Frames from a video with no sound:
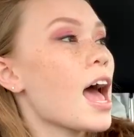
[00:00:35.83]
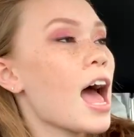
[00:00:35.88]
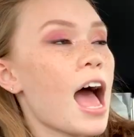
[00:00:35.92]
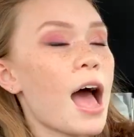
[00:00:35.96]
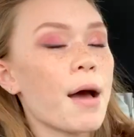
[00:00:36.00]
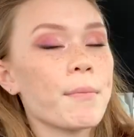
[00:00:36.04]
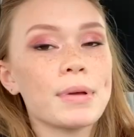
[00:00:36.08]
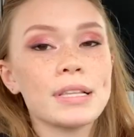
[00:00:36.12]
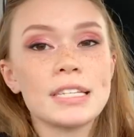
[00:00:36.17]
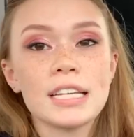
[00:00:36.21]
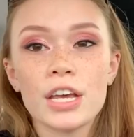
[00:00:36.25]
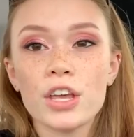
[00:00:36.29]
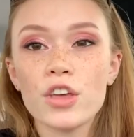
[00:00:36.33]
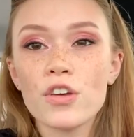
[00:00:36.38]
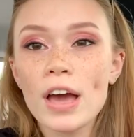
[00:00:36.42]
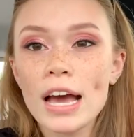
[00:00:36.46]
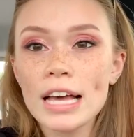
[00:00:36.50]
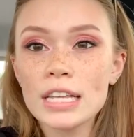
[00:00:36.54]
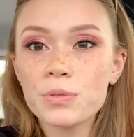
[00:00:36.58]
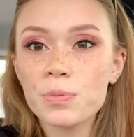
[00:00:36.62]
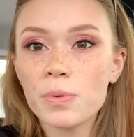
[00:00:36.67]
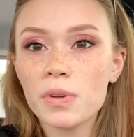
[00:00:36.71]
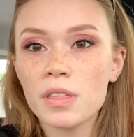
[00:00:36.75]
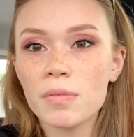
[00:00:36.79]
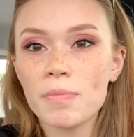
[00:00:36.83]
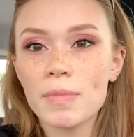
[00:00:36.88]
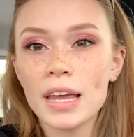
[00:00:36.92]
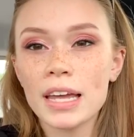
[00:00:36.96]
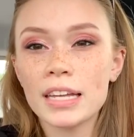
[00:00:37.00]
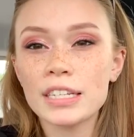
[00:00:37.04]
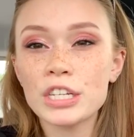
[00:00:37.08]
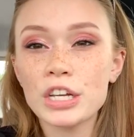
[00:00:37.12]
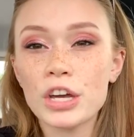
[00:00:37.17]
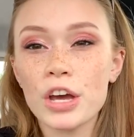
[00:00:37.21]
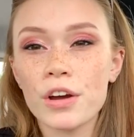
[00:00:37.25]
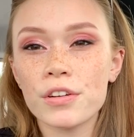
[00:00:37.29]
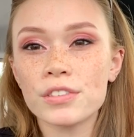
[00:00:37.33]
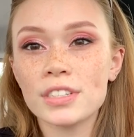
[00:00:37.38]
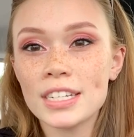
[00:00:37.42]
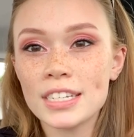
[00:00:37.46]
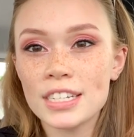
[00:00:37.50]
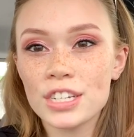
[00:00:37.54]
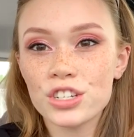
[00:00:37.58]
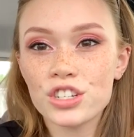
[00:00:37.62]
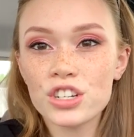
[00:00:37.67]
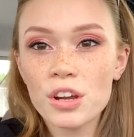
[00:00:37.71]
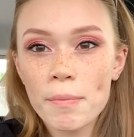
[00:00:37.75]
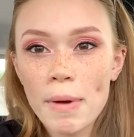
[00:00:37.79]
I'm gonna take you guys with me to go to
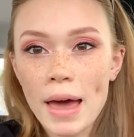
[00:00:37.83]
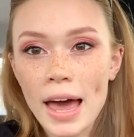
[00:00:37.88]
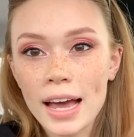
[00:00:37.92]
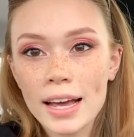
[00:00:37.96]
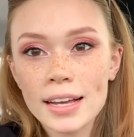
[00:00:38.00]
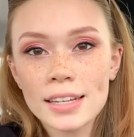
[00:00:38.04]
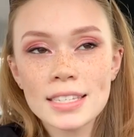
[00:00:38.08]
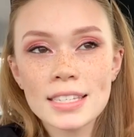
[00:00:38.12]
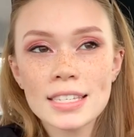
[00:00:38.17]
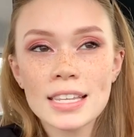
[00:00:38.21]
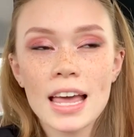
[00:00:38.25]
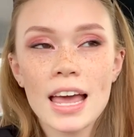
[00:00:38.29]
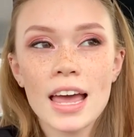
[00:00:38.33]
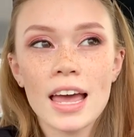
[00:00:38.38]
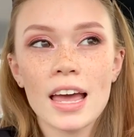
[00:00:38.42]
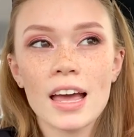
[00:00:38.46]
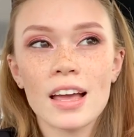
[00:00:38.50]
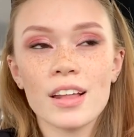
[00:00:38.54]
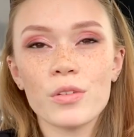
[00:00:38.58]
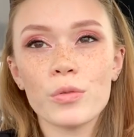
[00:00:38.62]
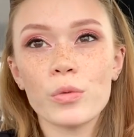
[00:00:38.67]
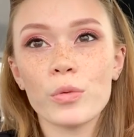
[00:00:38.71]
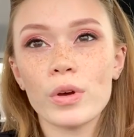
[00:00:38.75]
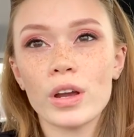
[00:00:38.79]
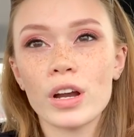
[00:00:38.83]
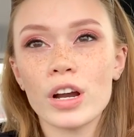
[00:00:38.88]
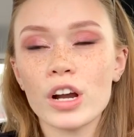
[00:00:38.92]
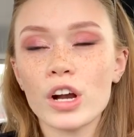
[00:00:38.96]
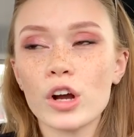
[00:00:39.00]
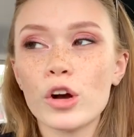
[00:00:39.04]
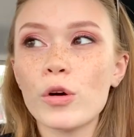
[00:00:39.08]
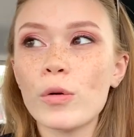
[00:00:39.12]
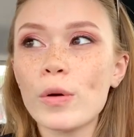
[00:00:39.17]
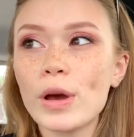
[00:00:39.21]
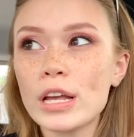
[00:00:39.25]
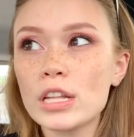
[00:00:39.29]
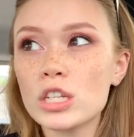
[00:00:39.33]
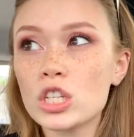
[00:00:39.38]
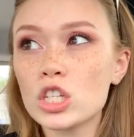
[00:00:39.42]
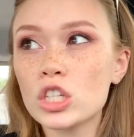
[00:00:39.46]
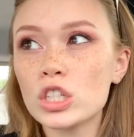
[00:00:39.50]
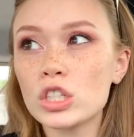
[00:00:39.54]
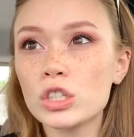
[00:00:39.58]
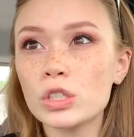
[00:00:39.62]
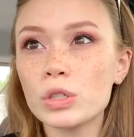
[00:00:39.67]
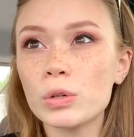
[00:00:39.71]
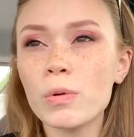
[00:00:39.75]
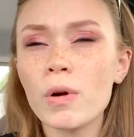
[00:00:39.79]
TJ Maxx, and we are going
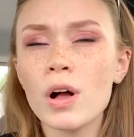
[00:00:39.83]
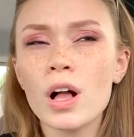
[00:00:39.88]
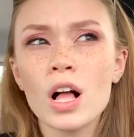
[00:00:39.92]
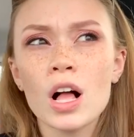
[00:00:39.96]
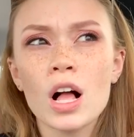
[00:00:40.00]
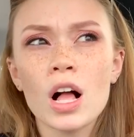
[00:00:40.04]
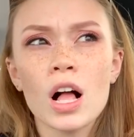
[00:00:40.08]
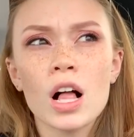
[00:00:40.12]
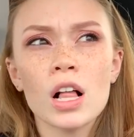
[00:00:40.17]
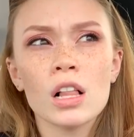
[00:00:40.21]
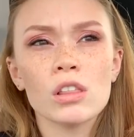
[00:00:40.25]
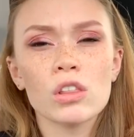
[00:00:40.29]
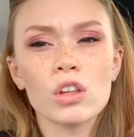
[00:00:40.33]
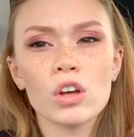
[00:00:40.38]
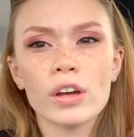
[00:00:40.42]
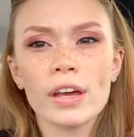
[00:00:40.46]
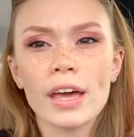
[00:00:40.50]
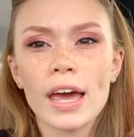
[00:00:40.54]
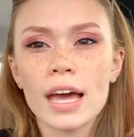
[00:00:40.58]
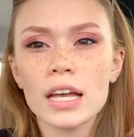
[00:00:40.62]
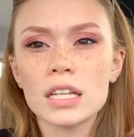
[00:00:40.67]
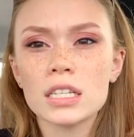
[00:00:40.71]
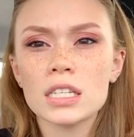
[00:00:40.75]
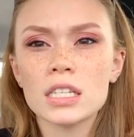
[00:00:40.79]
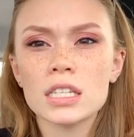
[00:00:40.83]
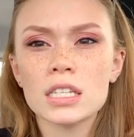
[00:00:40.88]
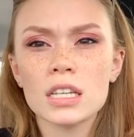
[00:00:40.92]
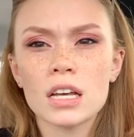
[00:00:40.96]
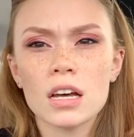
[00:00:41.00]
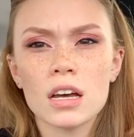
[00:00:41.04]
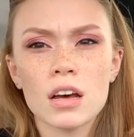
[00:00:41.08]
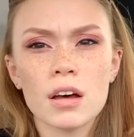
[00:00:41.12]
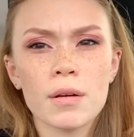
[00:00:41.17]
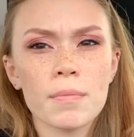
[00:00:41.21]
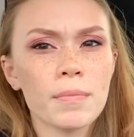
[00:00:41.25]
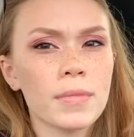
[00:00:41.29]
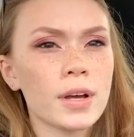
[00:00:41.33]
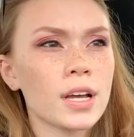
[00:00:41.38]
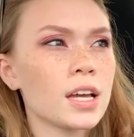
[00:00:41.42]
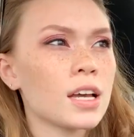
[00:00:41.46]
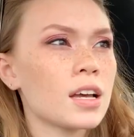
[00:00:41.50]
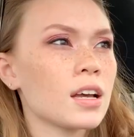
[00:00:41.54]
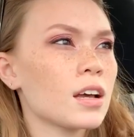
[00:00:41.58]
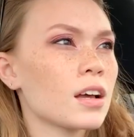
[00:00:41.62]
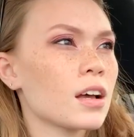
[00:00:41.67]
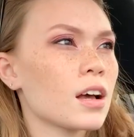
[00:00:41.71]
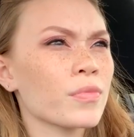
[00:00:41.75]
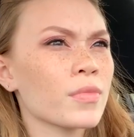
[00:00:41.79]
to look at some,
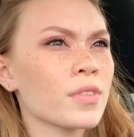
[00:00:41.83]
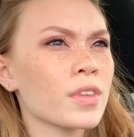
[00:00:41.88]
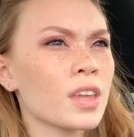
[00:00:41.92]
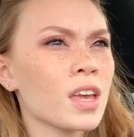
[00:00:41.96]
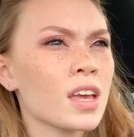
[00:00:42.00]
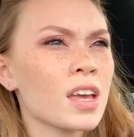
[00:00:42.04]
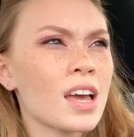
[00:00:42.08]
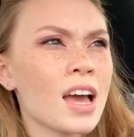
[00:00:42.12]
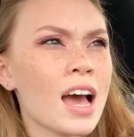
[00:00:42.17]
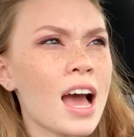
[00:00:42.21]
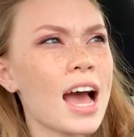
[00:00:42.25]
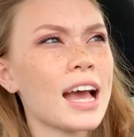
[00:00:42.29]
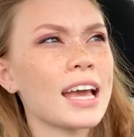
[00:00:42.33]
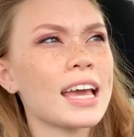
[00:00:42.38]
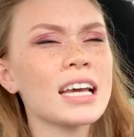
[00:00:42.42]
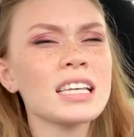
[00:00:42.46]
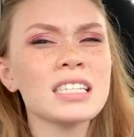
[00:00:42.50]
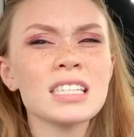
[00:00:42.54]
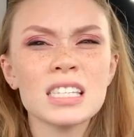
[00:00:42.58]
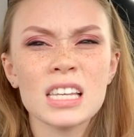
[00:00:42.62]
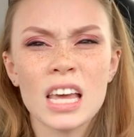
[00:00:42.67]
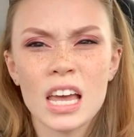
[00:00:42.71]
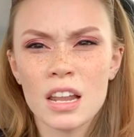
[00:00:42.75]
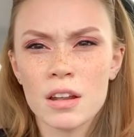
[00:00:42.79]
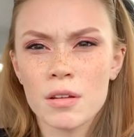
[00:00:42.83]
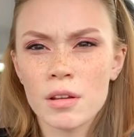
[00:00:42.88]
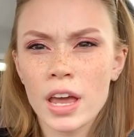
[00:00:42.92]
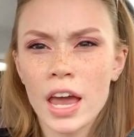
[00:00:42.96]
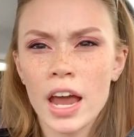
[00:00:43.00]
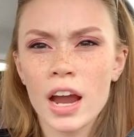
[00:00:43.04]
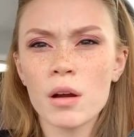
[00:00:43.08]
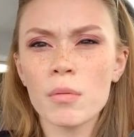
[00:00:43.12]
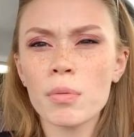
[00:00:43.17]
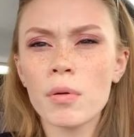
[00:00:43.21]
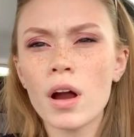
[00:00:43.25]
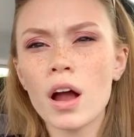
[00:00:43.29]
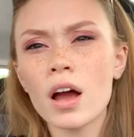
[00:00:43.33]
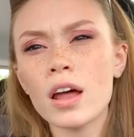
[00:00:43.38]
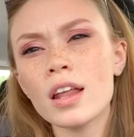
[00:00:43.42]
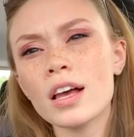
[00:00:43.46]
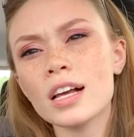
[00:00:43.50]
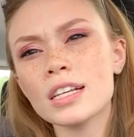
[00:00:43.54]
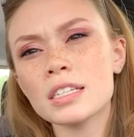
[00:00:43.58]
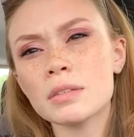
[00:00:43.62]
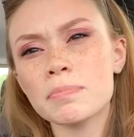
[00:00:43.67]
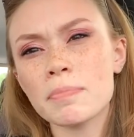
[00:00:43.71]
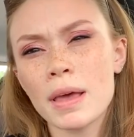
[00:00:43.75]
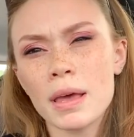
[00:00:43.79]
I guess, skincare
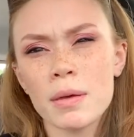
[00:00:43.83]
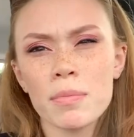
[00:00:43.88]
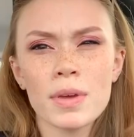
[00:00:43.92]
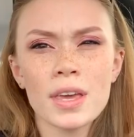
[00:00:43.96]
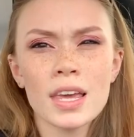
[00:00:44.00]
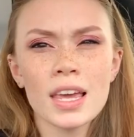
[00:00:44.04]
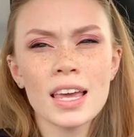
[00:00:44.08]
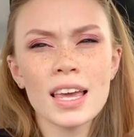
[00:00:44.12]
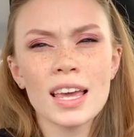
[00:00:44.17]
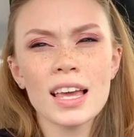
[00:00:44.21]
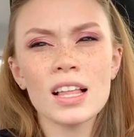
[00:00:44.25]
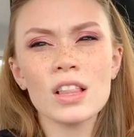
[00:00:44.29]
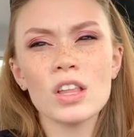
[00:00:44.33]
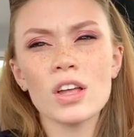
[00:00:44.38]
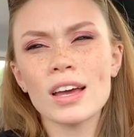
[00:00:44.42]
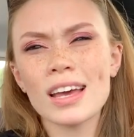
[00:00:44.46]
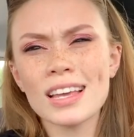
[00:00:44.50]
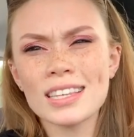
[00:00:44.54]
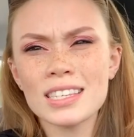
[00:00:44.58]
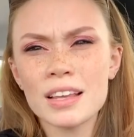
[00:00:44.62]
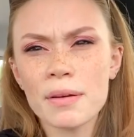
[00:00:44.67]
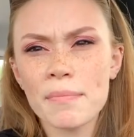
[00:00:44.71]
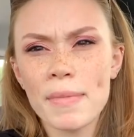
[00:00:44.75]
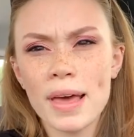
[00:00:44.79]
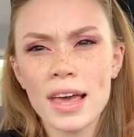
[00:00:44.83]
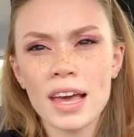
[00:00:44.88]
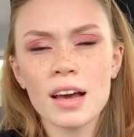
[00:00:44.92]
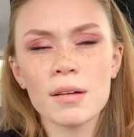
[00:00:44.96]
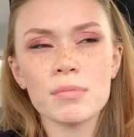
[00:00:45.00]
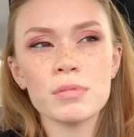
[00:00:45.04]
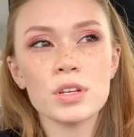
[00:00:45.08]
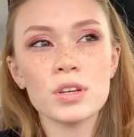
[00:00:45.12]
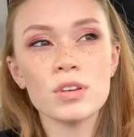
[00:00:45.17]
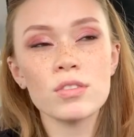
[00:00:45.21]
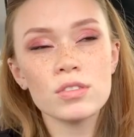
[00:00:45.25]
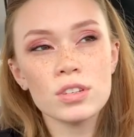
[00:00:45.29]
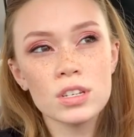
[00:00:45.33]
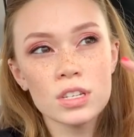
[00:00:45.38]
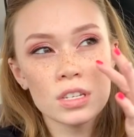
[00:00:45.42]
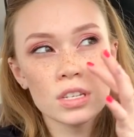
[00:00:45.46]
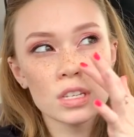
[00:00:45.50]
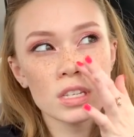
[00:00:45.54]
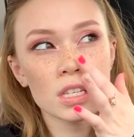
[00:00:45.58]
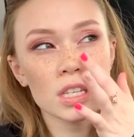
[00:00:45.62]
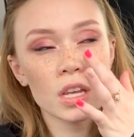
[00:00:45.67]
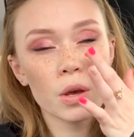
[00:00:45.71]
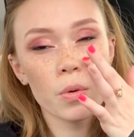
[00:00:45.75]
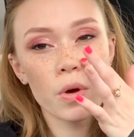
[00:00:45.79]
products, maybe look at some makeup too, just
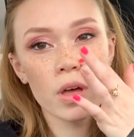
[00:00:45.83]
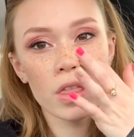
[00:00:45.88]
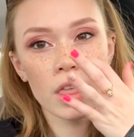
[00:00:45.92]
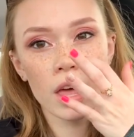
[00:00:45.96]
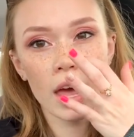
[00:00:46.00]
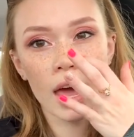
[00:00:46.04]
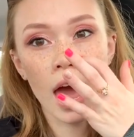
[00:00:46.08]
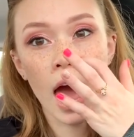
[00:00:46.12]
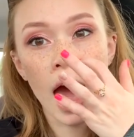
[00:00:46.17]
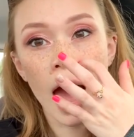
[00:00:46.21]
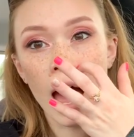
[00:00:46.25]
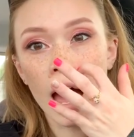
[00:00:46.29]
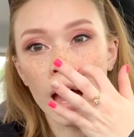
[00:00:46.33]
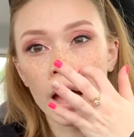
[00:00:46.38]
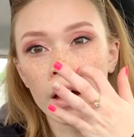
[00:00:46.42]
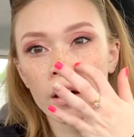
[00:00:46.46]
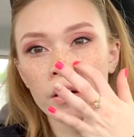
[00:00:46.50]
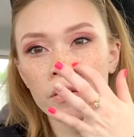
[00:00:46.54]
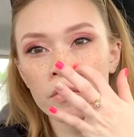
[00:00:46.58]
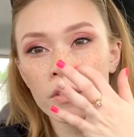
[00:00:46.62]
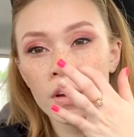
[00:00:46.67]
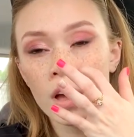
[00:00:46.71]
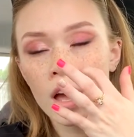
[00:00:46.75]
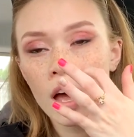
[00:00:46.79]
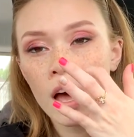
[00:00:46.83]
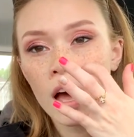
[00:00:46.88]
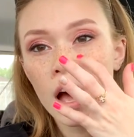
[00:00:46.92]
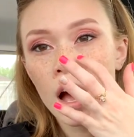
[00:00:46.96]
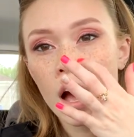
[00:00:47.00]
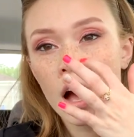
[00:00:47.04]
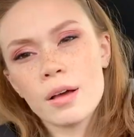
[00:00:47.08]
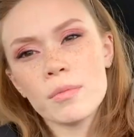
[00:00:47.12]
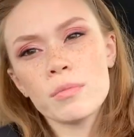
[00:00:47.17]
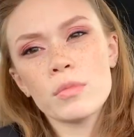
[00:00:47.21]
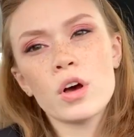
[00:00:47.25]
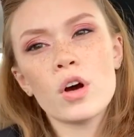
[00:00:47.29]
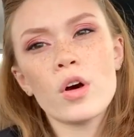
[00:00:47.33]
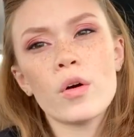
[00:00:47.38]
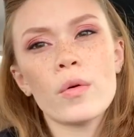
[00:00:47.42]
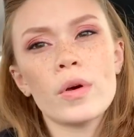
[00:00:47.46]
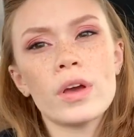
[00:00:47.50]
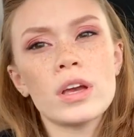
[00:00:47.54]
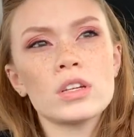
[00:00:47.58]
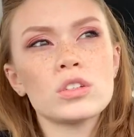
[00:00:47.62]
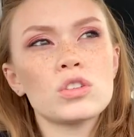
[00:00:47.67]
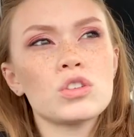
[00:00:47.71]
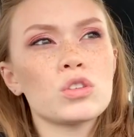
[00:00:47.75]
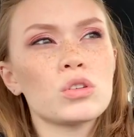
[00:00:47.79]
to see what they have. I'm
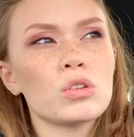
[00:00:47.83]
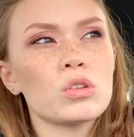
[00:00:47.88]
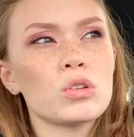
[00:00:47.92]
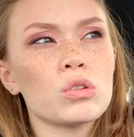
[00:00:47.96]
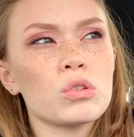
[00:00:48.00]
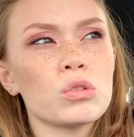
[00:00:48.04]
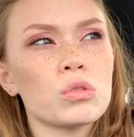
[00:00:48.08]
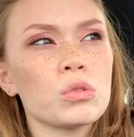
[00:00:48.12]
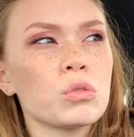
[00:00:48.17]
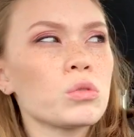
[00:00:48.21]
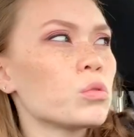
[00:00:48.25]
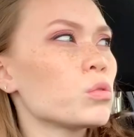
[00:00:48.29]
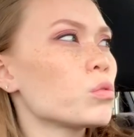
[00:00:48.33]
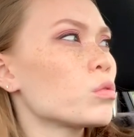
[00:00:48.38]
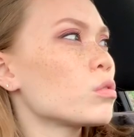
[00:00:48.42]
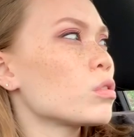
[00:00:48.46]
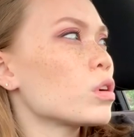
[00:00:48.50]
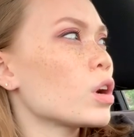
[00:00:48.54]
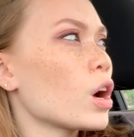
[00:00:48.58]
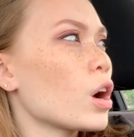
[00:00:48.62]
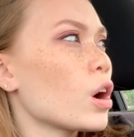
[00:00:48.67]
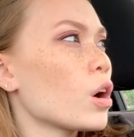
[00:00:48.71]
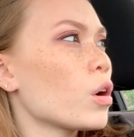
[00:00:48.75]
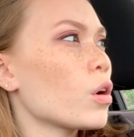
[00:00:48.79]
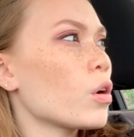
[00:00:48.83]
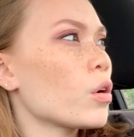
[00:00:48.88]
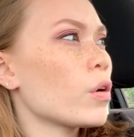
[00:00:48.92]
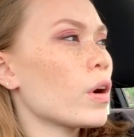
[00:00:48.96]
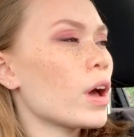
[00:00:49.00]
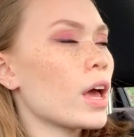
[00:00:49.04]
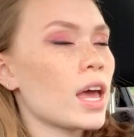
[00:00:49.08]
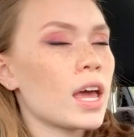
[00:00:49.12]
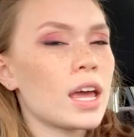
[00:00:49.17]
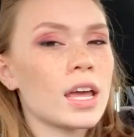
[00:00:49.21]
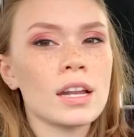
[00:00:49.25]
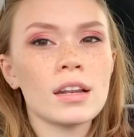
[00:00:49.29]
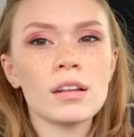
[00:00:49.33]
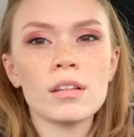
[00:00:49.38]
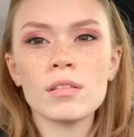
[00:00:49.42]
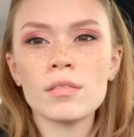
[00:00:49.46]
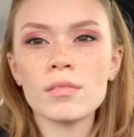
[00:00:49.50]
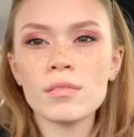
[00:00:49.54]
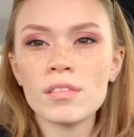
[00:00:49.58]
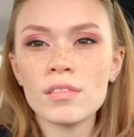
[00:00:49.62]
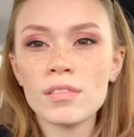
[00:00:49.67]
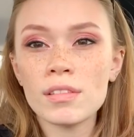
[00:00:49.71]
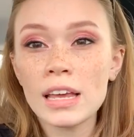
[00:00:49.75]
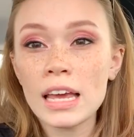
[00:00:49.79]
going to go
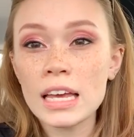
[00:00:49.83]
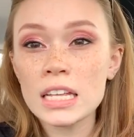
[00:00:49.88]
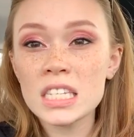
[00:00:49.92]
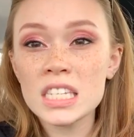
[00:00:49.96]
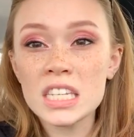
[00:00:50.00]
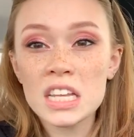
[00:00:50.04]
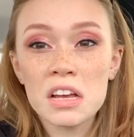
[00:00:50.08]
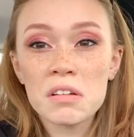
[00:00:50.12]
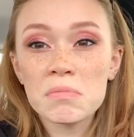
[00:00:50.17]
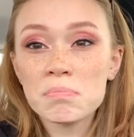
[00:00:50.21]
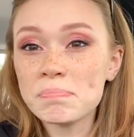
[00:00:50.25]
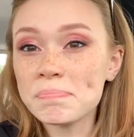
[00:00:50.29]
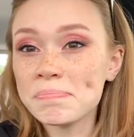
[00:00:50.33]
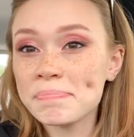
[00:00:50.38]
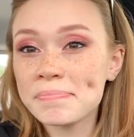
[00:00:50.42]
and get some.